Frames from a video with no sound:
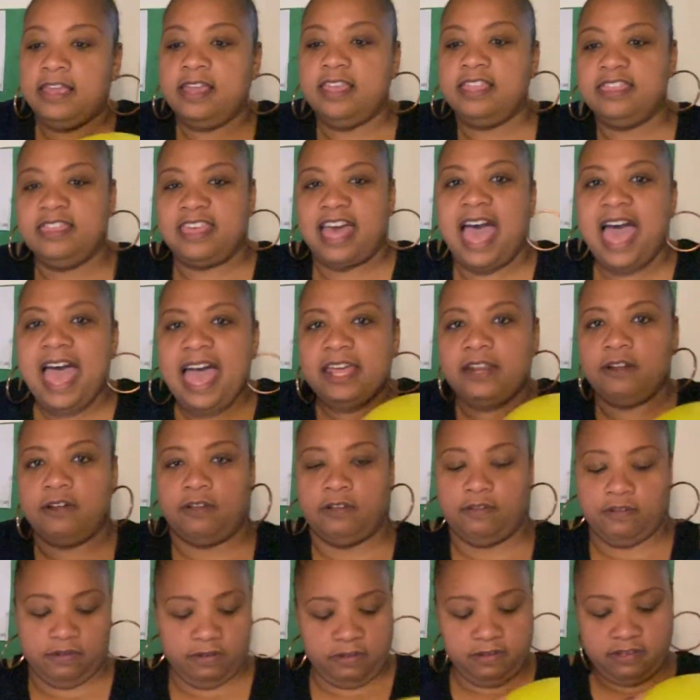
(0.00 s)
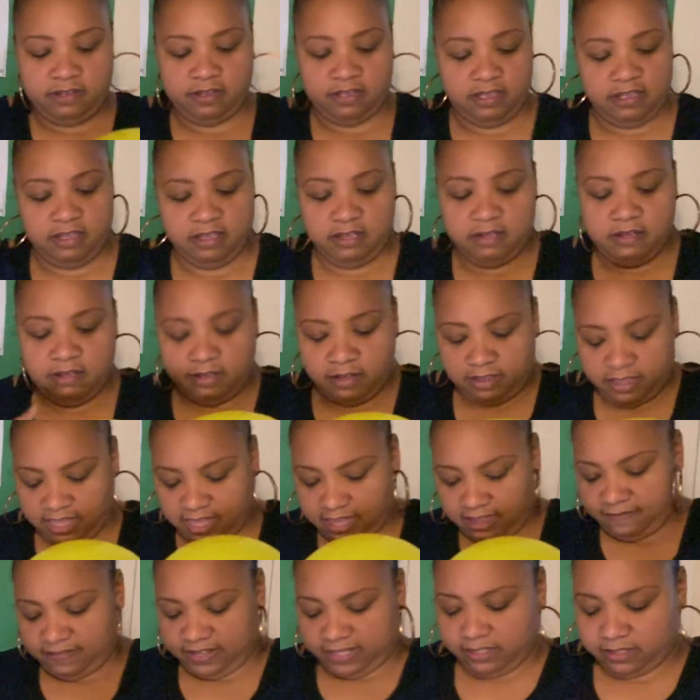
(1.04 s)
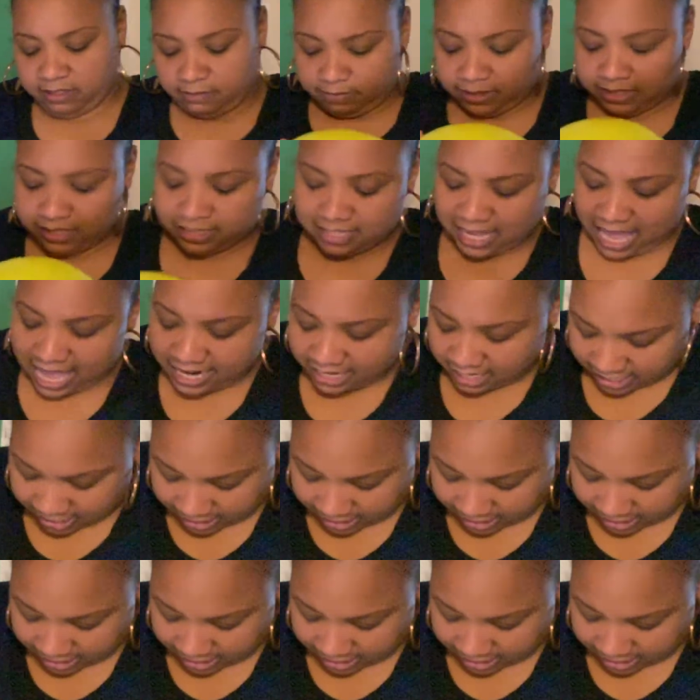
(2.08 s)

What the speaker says: that'll give it some static